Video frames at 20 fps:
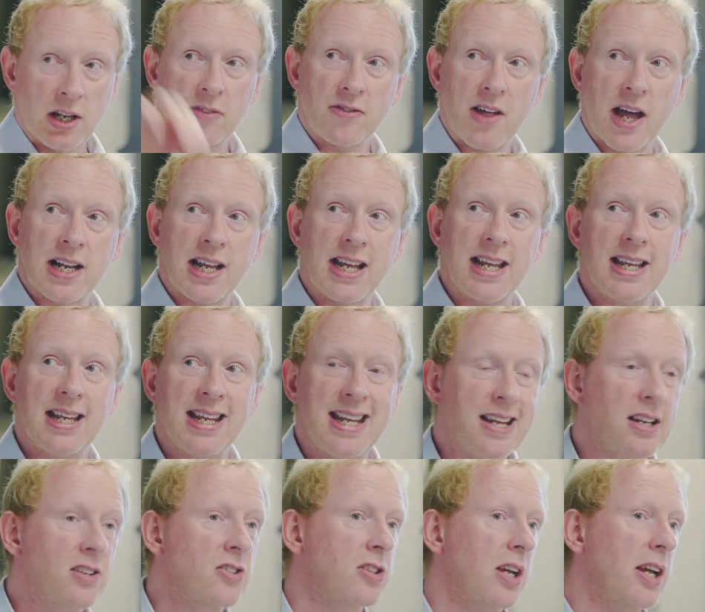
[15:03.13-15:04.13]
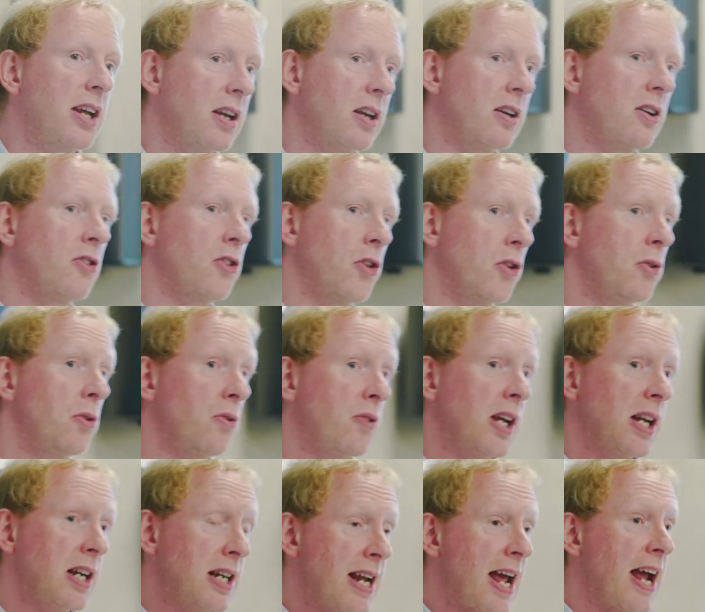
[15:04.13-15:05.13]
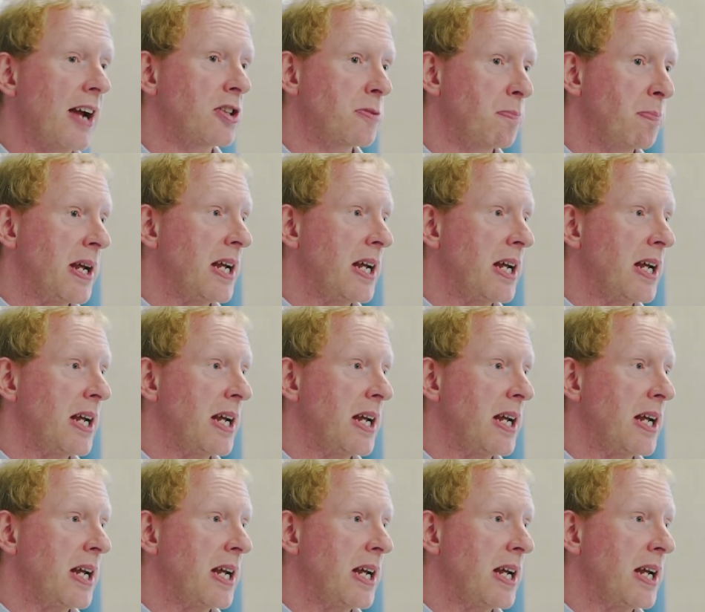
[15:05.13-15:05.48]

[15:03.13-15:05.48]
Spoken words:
that it eats into the next